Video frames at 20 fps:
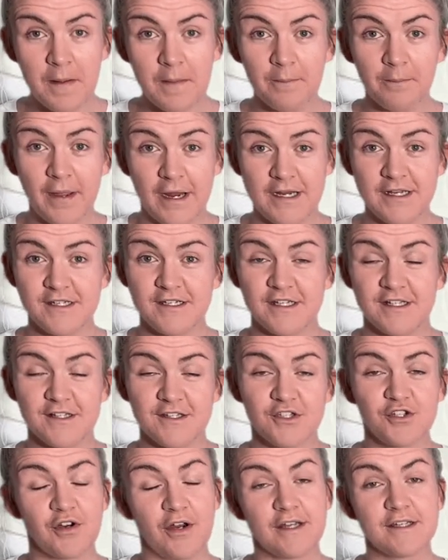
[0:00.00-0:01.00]
Painters
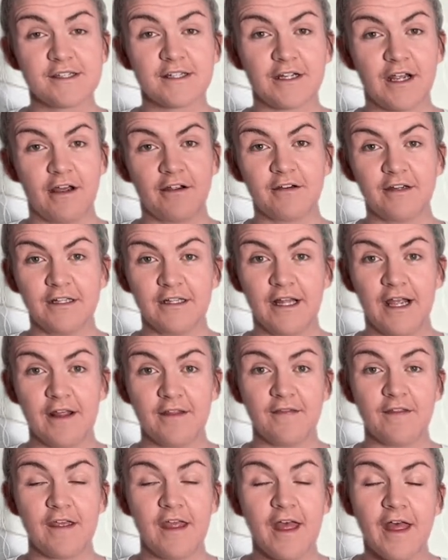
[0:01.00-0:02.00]
trying to calculate
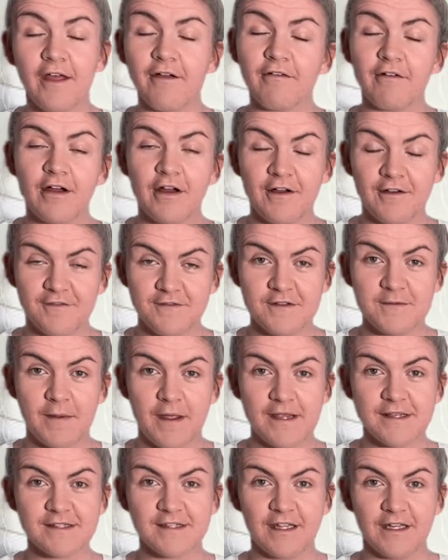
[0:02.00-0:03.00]
the area of
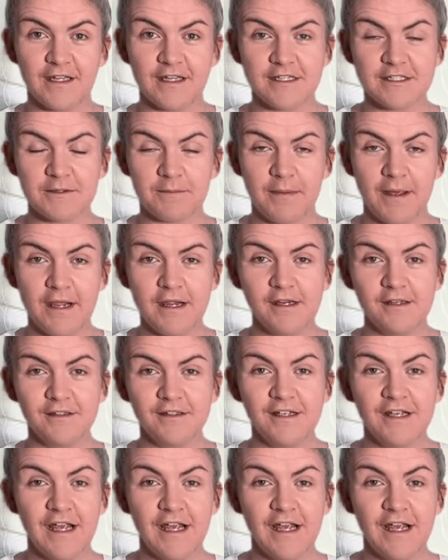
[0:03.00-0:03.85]
space they need to paint,